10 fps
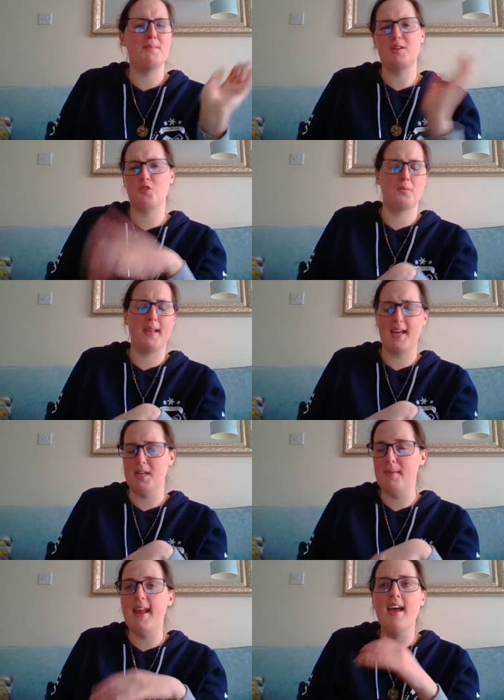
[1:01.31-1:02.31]
I'll talk about that in a
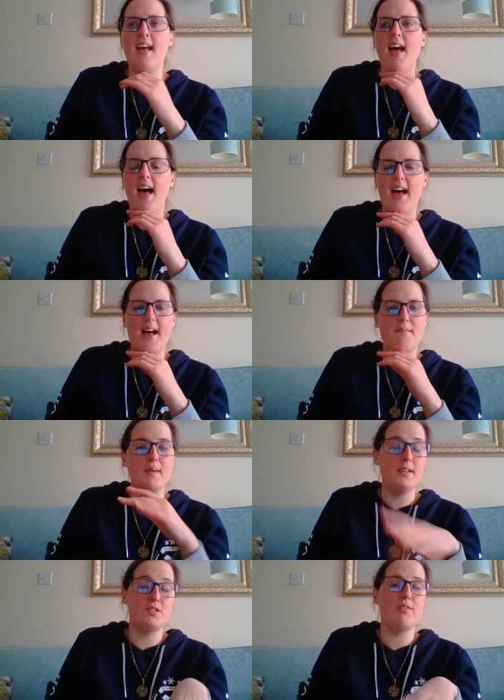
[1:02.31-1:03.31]
minute. Um, but
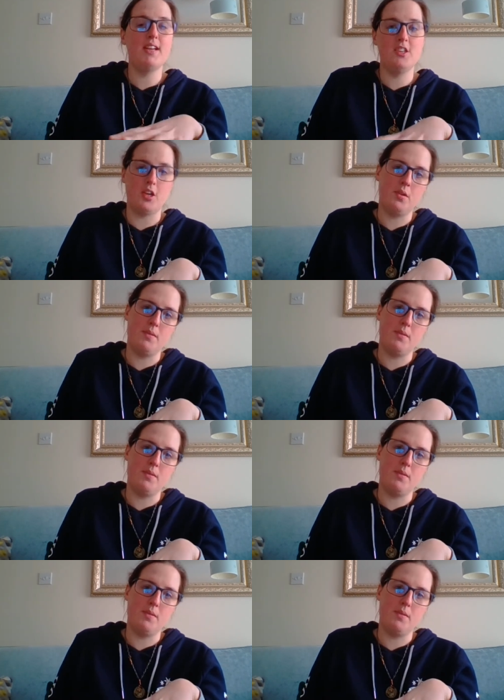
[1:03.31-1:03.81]
it's a running joke in